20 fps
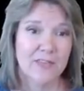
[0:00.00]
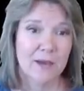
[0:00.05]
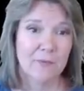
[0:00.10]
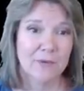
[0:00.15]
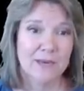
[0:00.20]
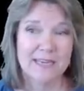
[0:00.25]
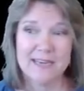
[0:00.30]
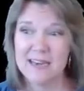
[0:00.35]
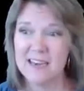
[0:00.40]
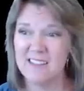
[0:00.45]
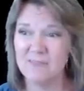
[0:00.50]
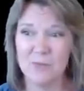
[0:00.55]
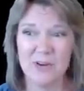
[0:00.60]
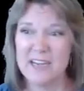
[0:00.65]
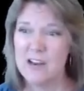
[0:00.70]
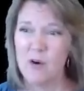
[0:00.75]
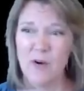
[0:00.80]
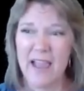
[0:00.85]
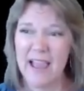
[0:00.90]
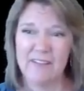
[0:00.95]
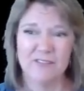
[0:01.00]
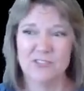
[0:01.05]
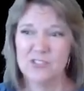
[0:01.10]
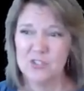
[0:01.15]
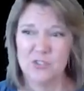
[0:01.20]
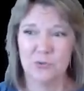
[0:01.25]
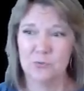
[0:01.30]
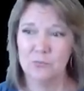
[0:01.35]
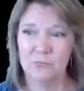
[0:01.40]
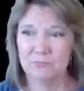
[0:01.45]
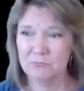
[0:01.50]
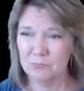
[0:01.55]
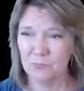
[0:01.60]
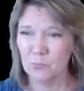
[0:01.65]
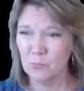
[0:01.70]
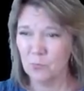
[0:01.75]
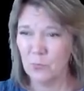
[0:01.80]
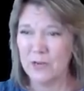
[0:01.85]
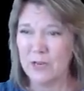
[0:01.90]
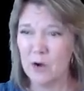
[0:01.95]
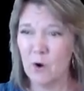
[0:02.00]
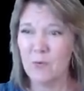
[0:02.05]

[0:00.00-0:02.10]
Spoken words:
that we don't have to, we can